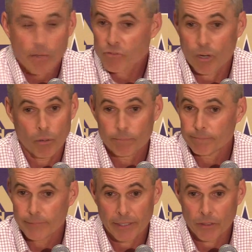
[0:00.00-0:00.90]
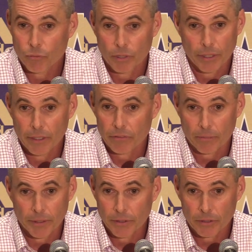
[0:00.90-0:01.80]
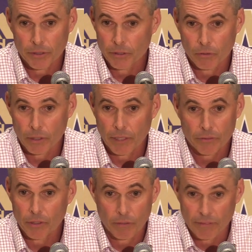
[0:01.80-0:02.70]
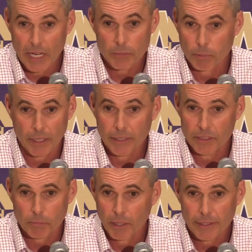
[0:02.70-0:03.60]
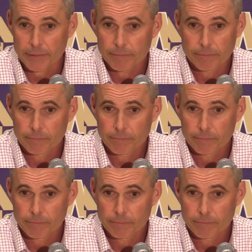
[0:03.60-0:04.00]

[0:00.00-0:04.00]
So it is what it is. I mean, you're going out there, and if a guy's playing, he's playing.